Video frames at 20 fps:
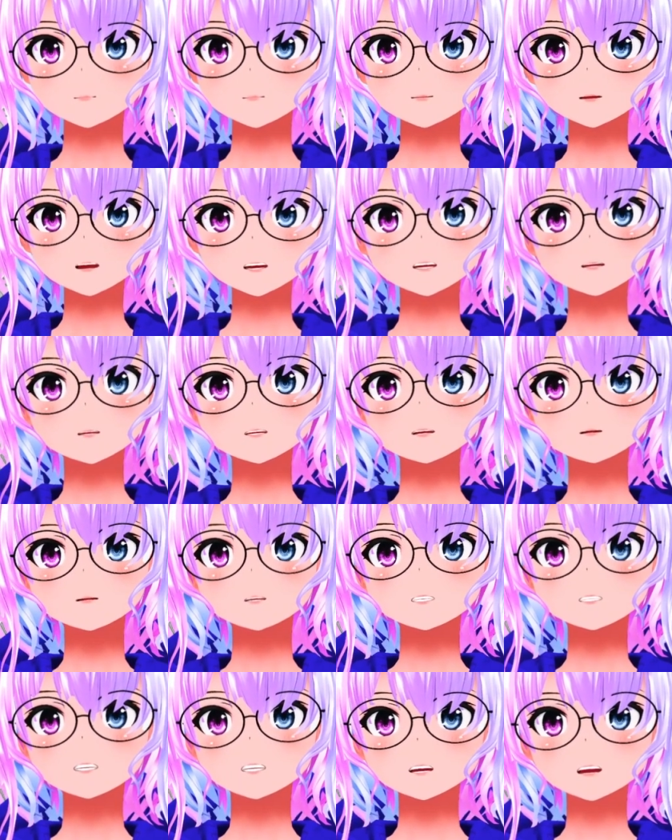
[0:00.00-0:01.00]
And then with
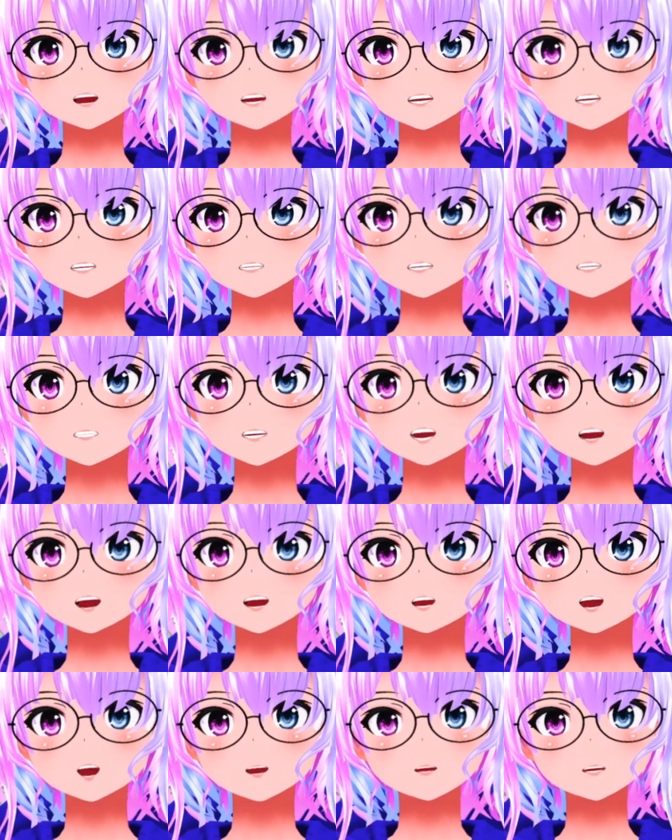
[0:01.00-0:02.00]
the any state tab, I'm
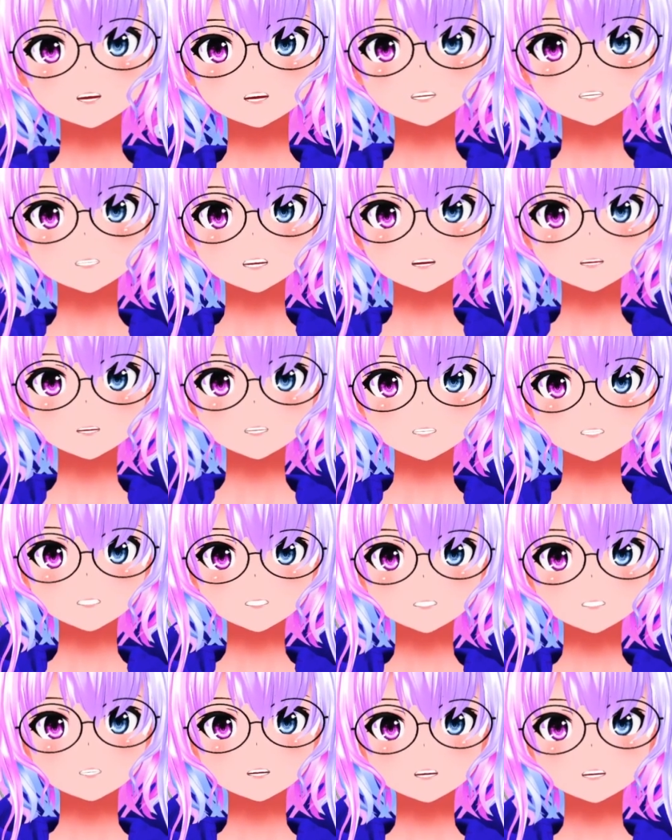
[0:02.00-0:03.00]
gonna make a
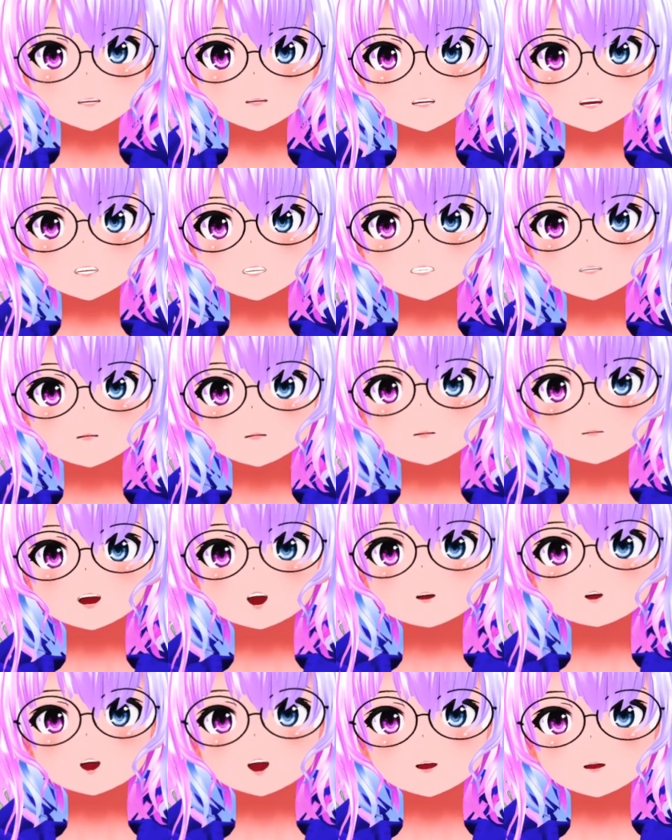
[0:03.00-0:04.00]
transition, and then
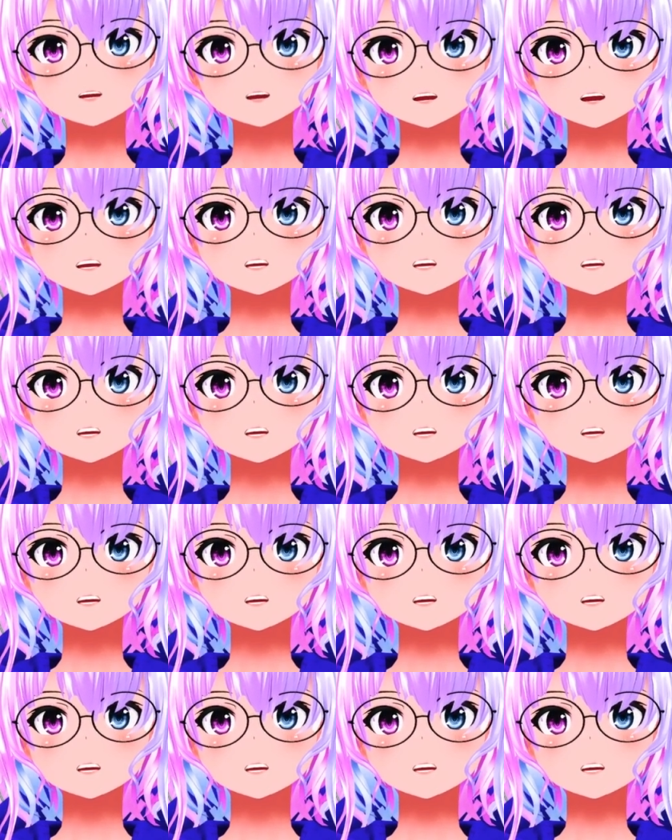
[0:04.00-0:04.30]
from the any